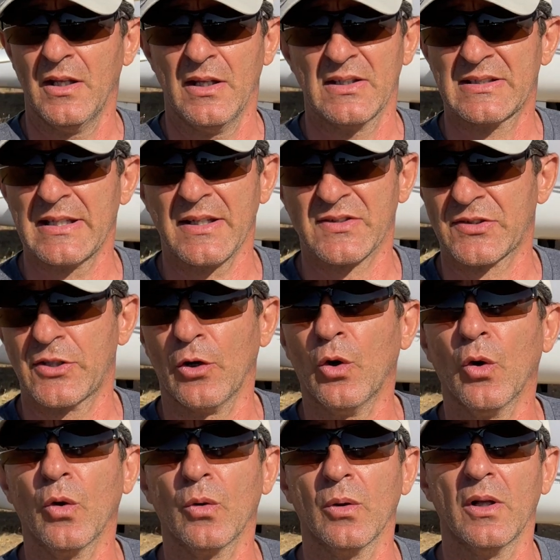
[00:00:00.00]
sets the
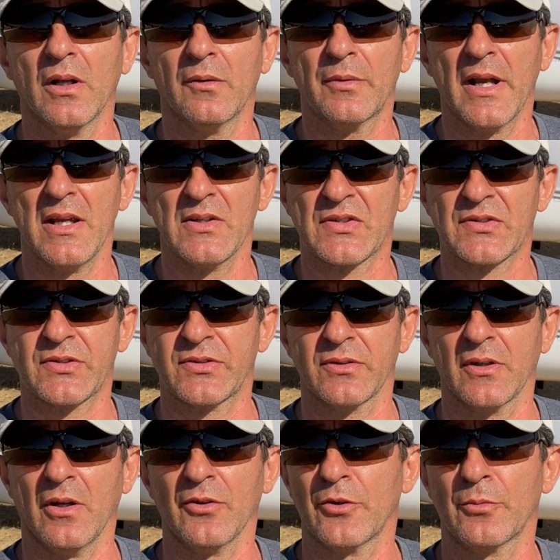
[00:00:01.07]
whole race
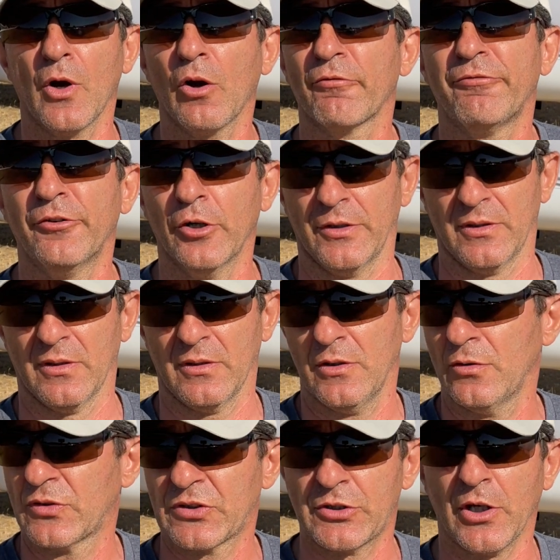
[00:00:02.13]
on the wrong foot.
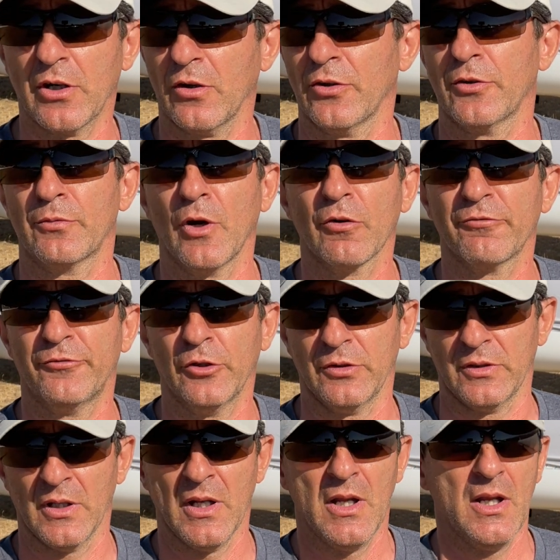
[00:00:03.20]
You start on the wrong foot.
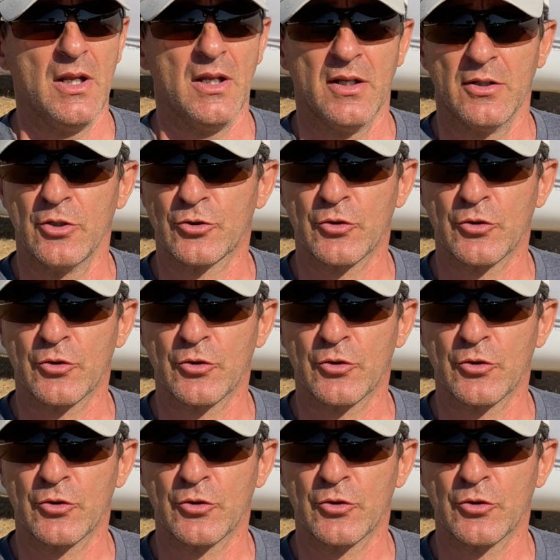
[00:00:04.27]
You're